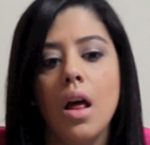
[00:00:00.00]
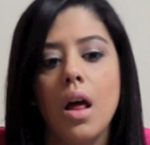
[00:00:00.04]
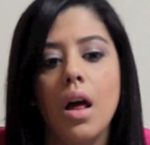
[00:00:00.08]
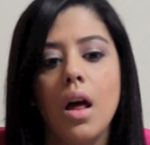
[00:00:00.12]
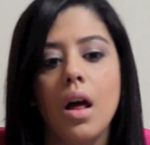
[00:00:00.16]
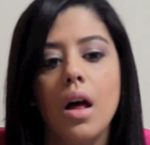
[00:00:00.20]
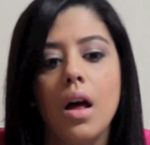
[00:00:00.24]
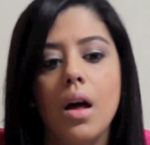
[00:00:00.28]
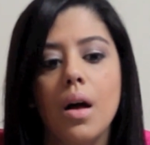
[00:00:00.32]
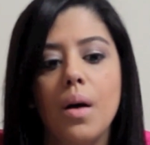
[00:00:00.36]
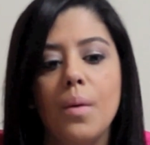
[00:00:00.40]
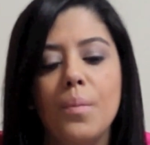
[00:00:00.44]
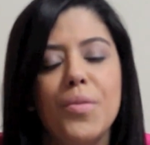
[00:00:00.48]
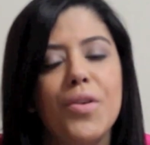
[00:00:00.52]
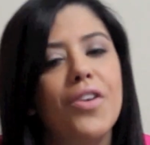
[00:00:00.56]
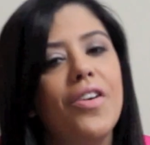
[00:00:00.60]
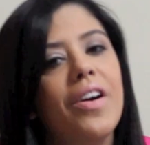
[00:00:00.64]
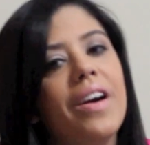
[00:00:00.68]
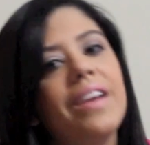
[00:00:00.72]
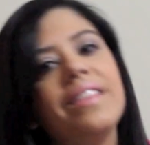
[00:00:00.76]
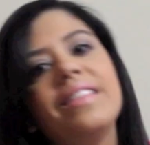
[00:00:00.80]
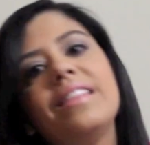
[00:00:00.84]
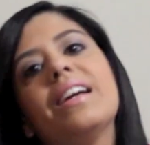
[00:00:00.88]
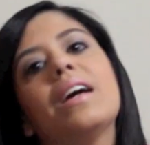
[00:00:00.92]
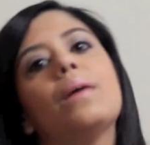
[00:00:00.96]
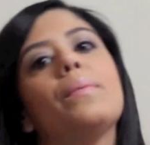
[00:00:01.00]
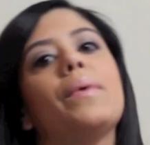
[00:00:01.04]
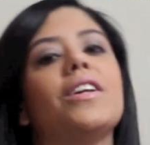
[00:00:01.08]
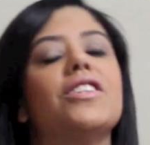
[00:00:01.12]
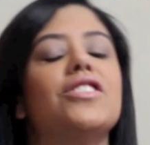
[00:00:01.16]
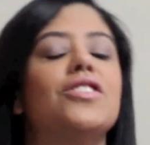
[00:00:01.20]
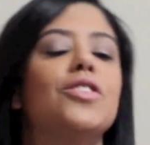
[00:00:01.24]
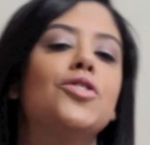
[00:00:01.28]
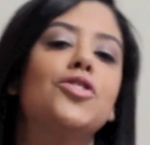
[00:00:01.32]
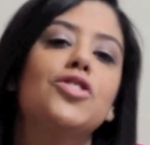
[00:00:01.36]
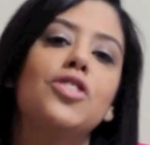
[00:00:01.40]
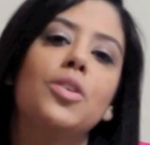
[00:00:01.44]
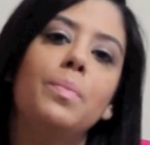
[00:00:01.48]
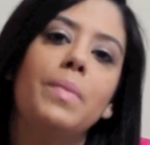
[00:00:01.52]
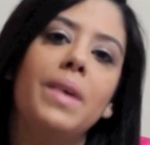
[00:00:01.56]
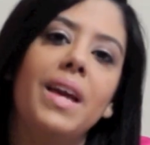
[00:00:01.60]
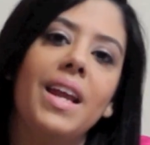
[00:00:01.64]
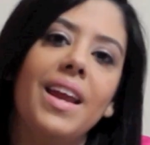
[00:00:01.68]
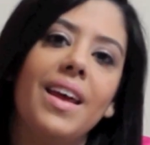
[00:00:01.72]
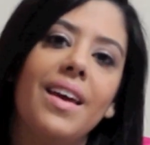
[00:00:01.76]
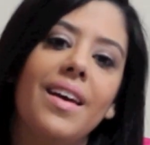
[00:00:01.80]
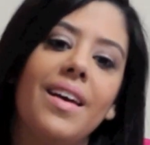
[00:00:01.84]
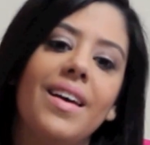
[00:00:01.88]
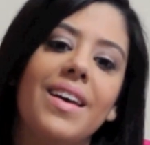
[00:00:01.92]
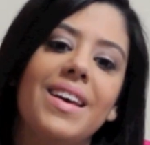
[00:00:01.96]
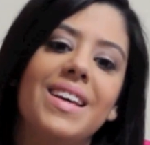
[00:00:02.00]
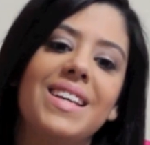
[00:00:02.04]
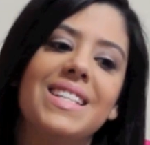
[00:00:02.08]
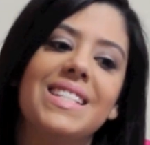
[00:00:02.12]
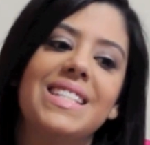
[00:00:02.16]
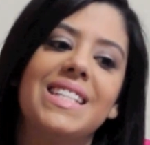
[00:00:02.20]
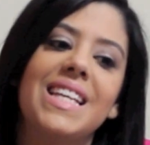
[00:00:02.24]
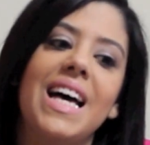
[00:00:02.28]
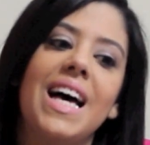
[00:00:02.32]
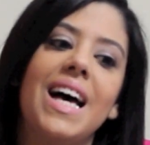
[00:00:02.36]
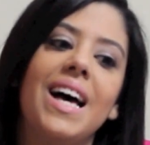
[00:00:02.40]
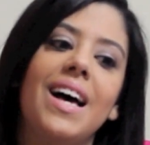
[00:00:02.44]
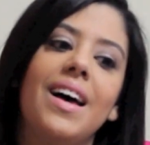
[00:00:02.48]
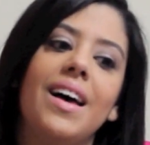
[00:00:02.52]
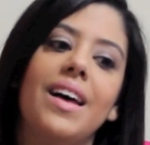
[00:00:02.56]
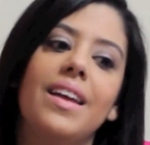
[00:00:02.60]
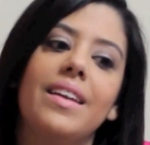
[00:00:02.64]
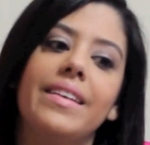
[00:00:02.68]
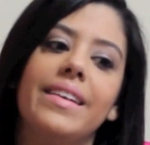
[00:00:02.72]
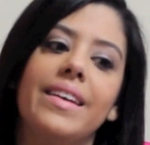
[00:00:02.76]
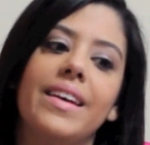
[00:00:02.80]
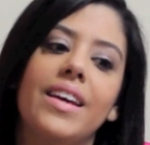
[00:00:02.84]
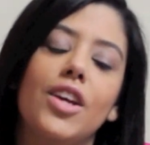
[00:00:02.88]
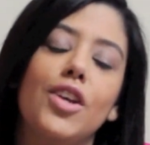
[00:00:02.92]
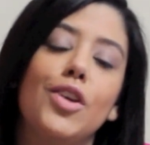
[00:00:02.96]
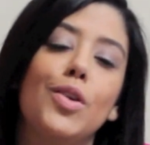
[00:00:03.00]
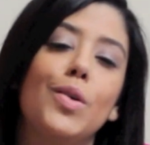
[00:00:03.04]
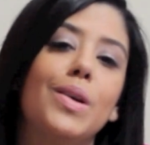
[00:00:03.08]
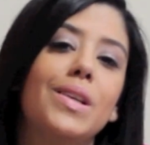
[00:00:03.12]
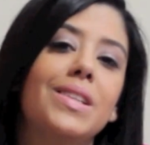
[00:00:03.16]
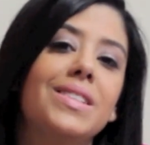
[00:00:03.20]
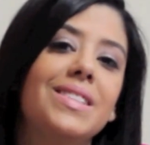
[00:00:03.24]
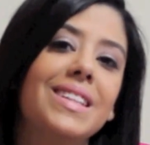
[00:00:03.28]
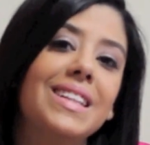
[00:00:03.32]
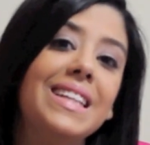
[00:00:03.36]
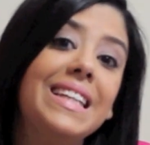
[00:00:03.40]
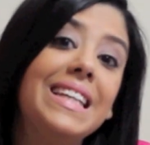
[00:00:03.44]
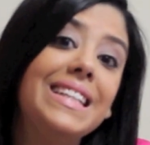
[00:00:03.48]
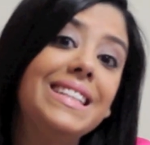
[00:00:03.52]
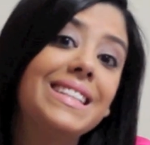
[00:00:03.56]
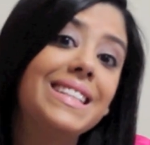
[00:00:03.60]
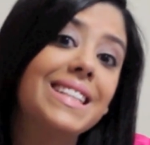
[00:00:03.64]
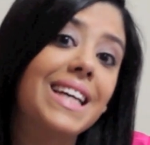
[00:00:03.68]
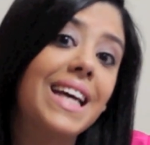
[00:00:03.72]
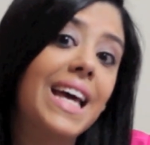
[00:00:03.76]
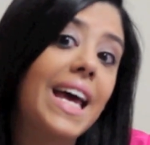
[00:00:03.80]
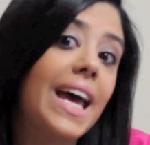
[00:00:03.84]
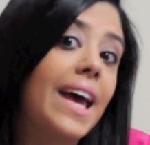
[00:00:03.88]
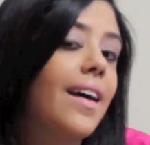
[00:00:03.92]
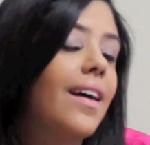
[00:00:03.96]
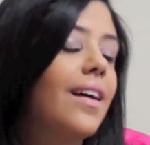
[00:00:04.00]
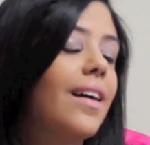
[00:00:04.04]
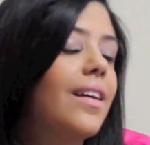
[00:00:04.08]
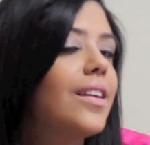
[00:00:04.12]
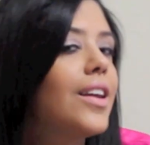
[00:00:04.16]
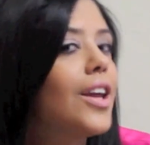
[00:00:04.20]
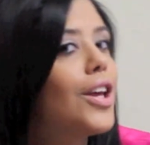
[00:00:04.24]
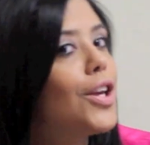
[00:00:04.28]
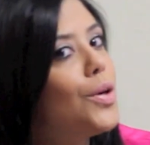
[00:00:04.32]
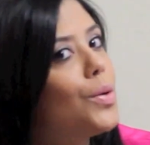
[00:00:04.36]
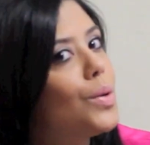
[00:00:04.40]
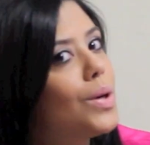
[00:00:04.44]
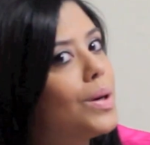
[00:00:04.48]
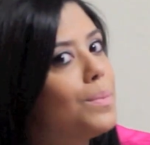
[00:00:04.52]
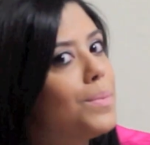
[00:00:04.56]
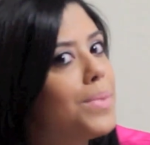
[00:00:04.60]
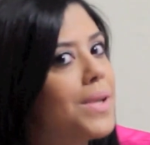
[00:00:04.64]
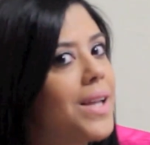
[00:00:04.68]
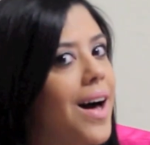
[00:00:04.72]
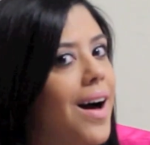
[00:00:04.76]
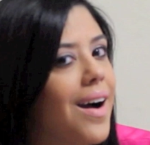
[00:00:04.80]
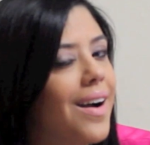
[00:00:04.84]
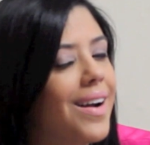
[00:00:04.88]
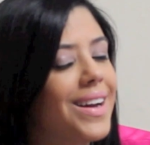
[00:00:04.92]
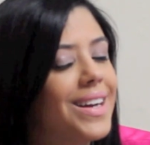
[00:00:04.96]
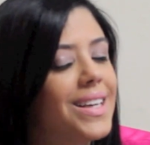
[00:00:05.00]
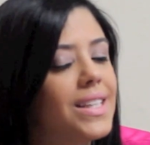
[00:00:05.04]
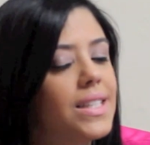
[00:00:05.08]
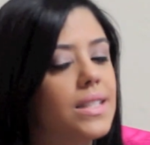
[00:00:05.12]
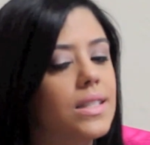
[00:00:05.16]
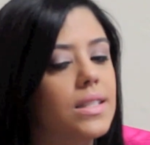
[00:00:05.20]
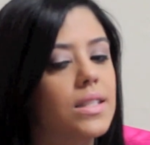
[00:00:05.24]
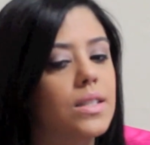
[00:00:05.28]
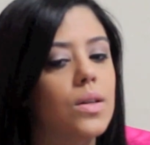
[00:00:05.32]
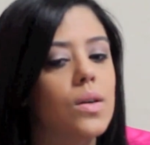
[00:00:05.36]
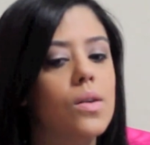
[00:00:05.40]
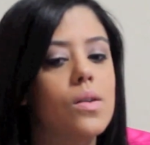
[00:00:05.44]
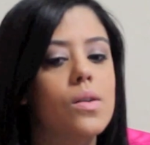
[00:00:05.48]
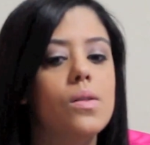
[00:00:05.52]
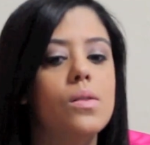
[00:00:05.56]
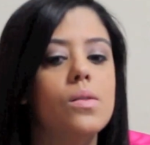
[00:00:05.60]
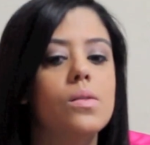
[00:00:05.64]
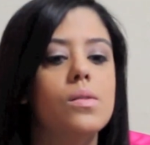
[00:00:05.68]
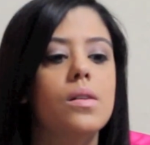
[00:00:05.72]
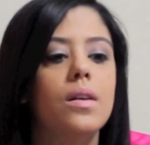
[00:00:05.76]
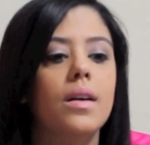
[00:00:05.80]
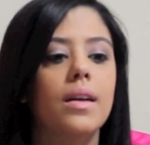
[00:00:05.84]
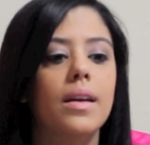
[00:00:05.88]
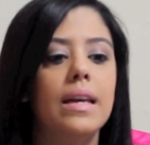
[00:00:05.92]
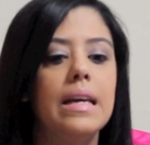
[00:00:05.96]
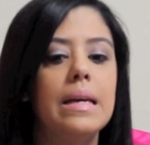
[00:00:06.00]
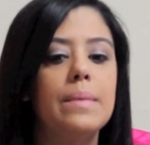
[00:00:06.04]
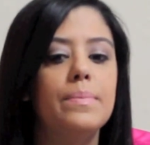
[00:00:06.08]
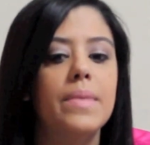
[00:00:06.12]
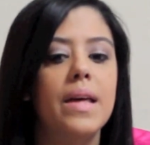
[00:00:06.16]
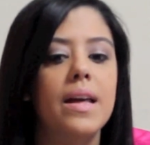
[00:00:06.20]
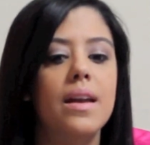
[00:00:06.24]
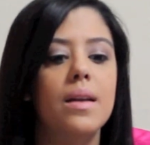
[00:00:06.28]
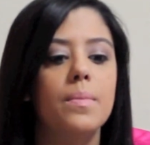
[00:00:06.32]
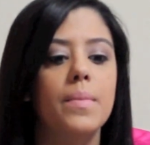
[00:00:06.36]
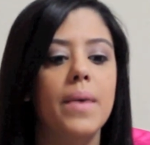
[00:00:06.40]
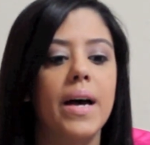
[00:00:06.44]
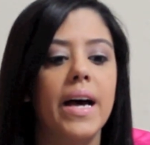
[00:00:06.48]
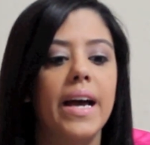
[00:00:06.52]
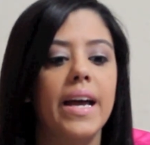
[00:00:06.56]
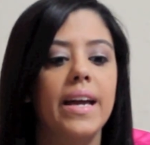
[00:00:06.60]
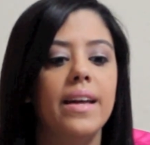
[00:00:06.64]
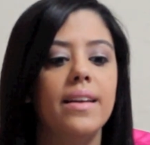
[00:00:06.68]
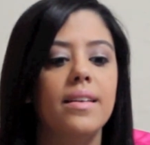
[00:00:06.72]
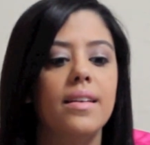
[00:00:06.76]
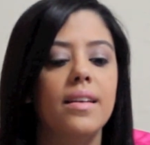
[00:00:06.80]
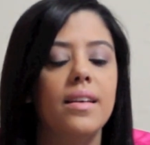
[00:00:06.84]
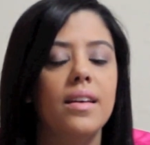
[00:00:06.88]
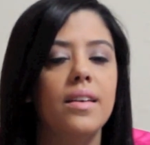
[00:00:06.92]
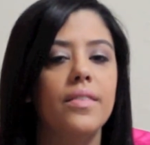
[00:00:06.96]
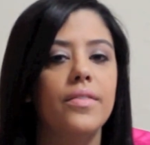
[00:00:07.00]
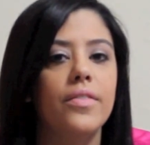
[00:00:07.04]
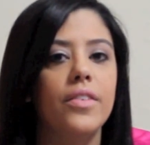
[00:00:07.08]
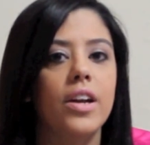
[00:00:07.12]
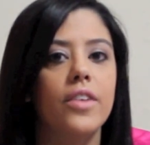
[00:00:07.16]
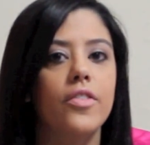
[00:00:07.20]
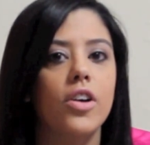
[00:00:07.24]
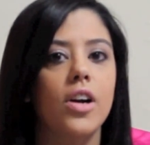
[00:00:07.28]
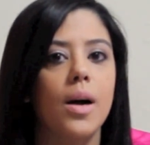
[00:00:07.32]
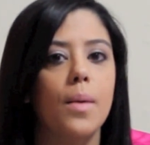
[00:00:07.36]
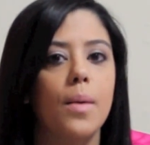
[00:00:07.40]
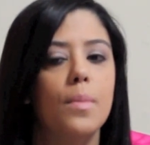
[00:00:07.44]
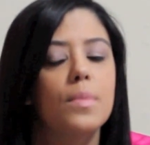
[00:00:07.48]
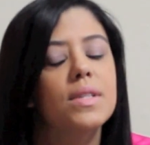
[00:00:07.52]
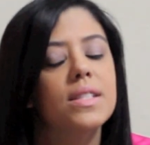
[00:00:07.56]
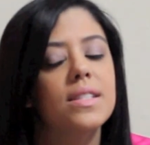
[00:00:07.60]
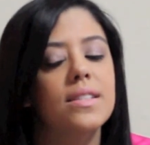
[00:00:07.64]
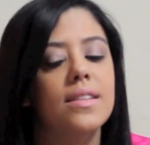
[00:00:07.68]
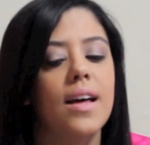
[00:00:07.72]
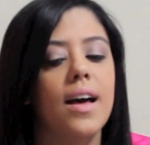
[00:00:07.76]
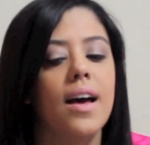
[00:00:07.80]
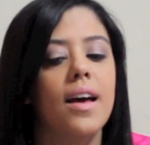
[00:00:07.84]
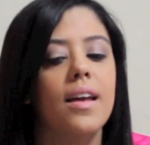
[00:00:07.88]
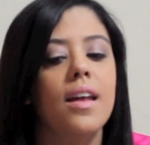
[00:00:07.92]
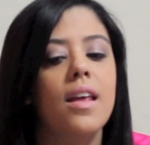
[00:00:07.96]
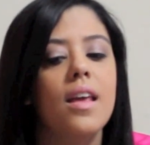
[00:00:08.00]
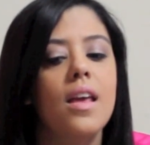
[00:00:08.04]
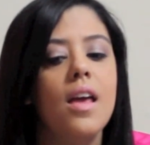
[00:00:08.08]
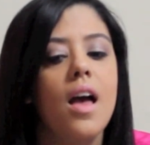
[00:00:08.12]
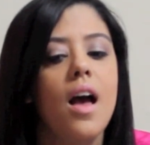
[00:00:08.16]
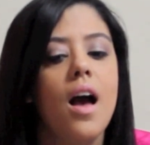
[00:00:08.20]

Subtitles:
The great thing about social media is that you can delete and you can block. So keep that in mind if it ever comes to that.